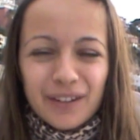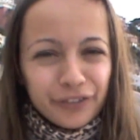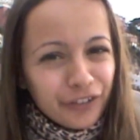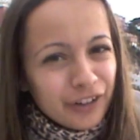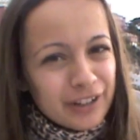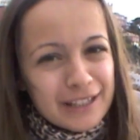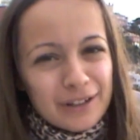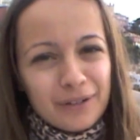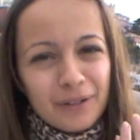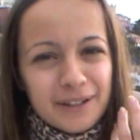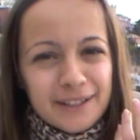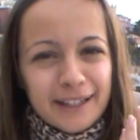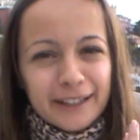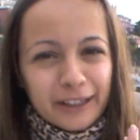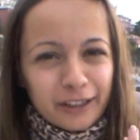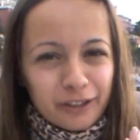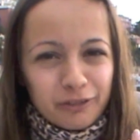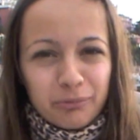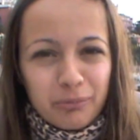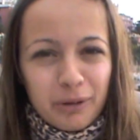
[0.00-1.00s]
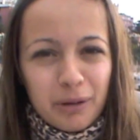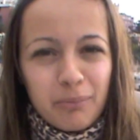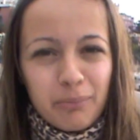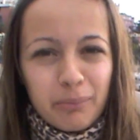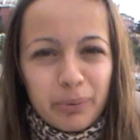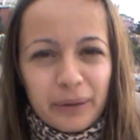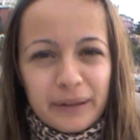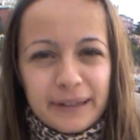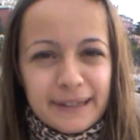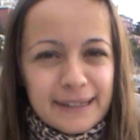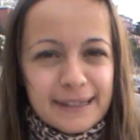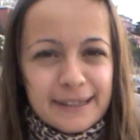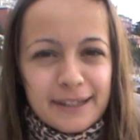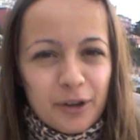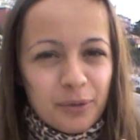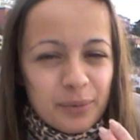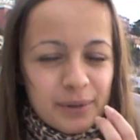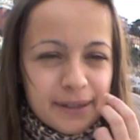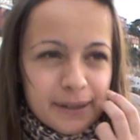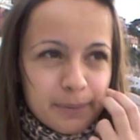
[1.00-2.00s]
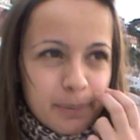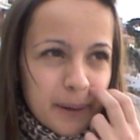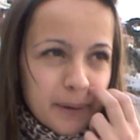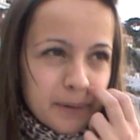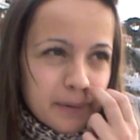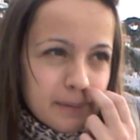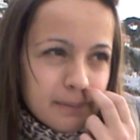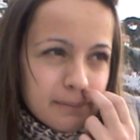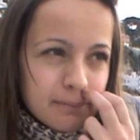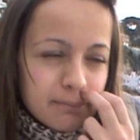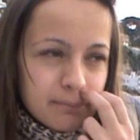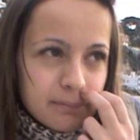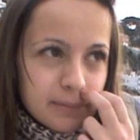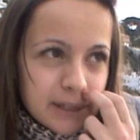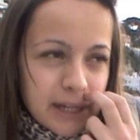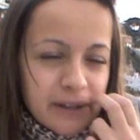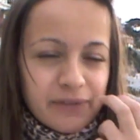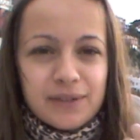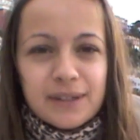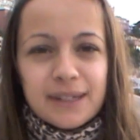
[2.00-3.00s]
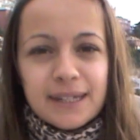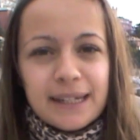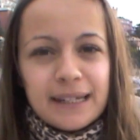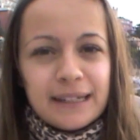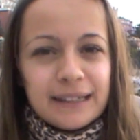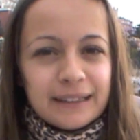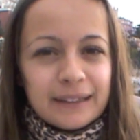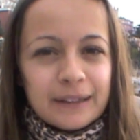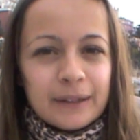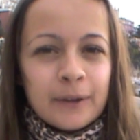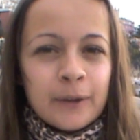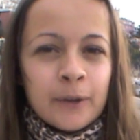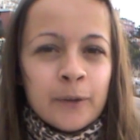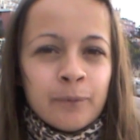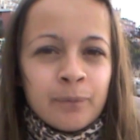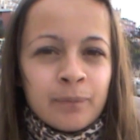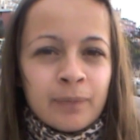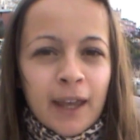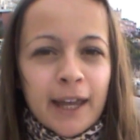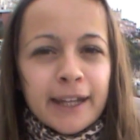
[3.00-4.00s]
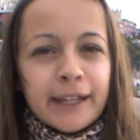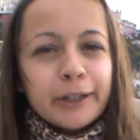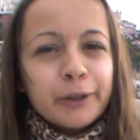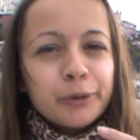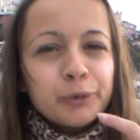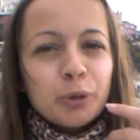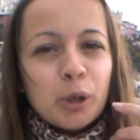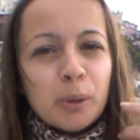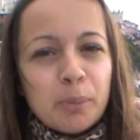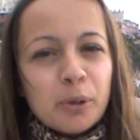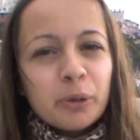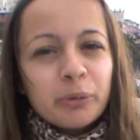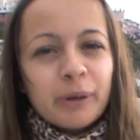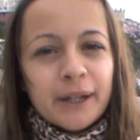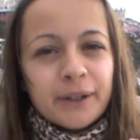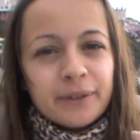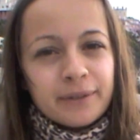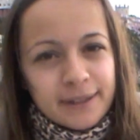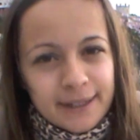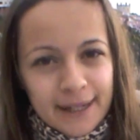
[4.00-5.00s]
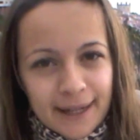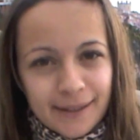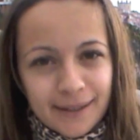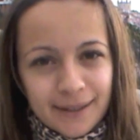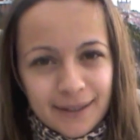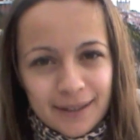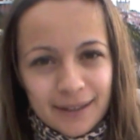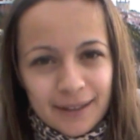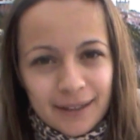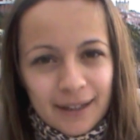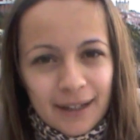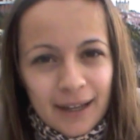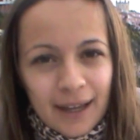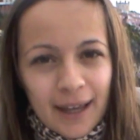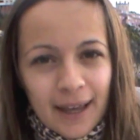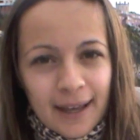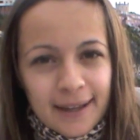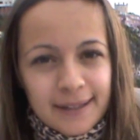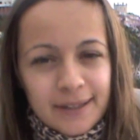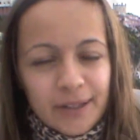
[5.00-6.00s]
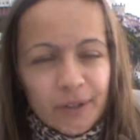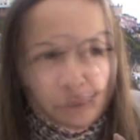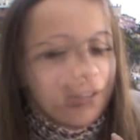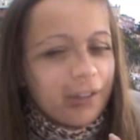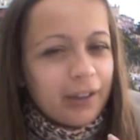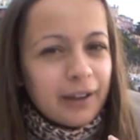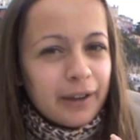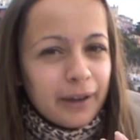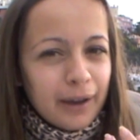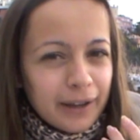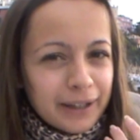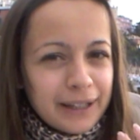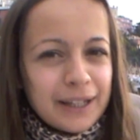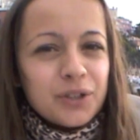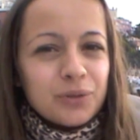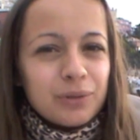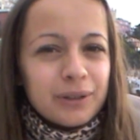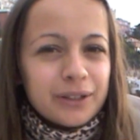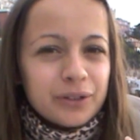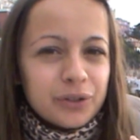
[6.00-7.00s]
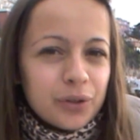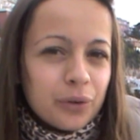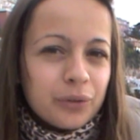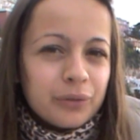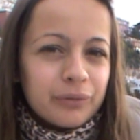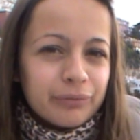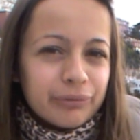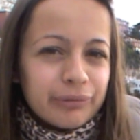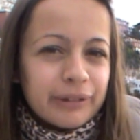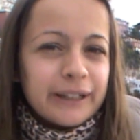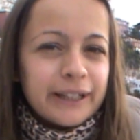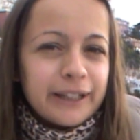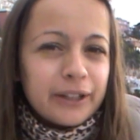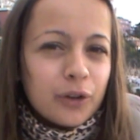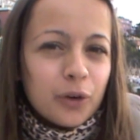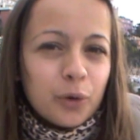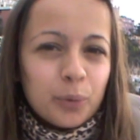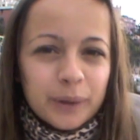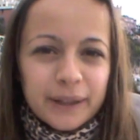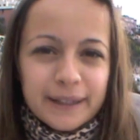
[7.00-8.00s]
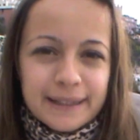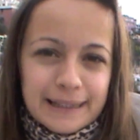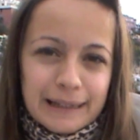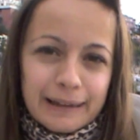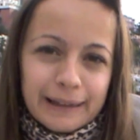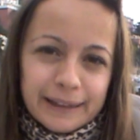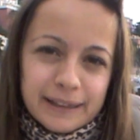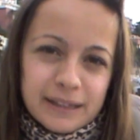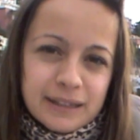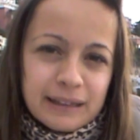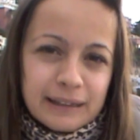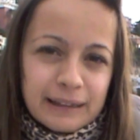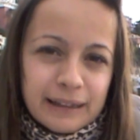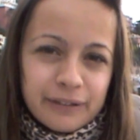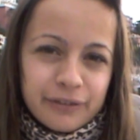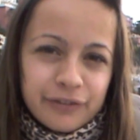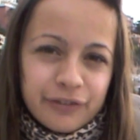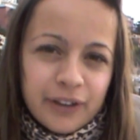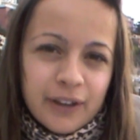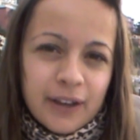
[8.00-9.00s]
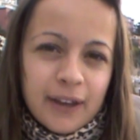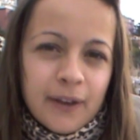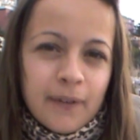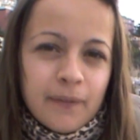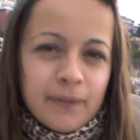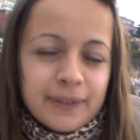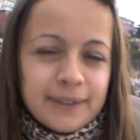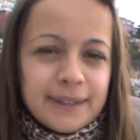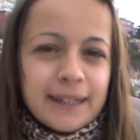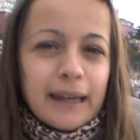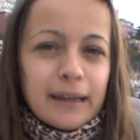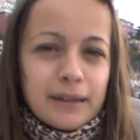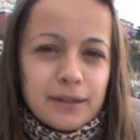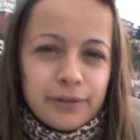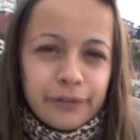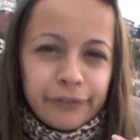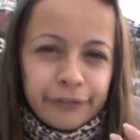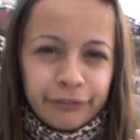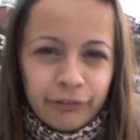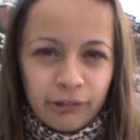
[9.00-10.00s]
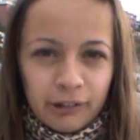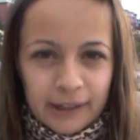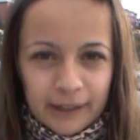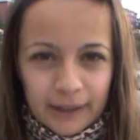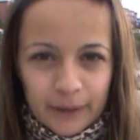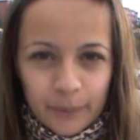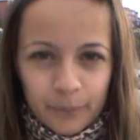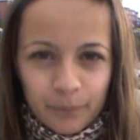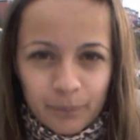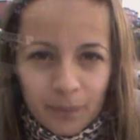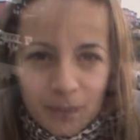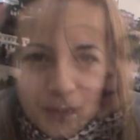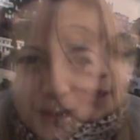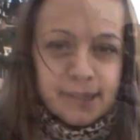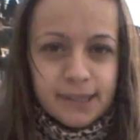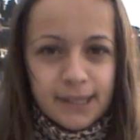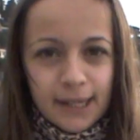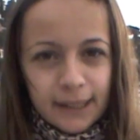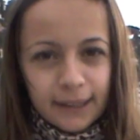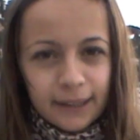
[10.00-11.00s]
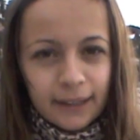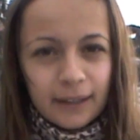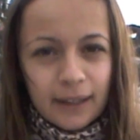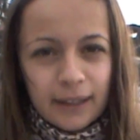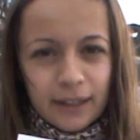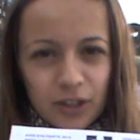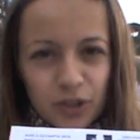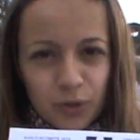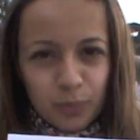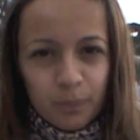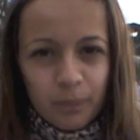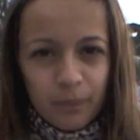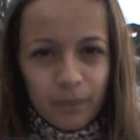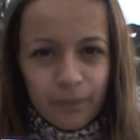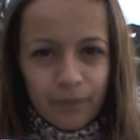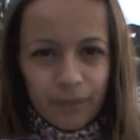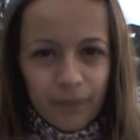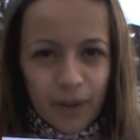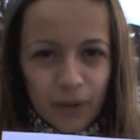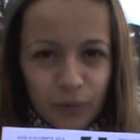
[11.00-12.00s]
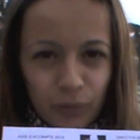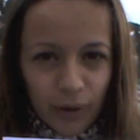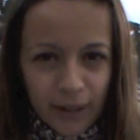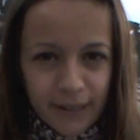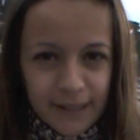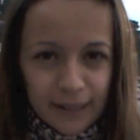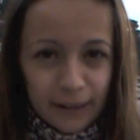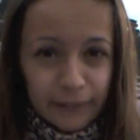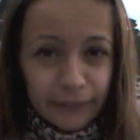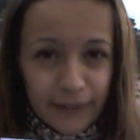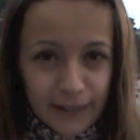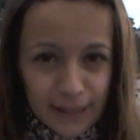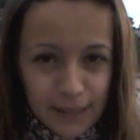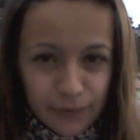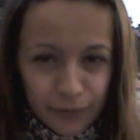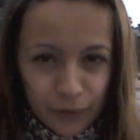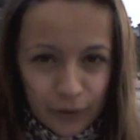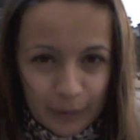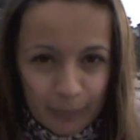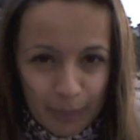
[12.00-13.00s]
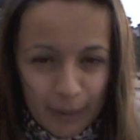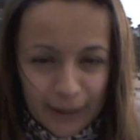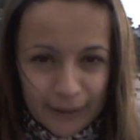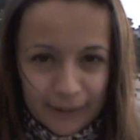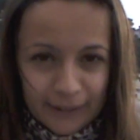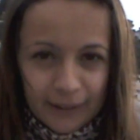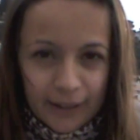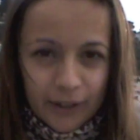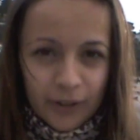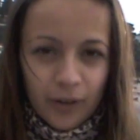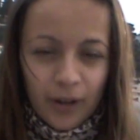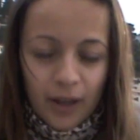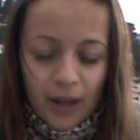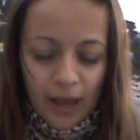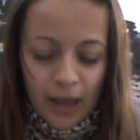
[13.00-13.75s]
for as long as I can remember, since I was about 17, and I grew up around debt. So I literally don't really know what it's like to live debt-free. So taking each and writing, "This is fully paid now,"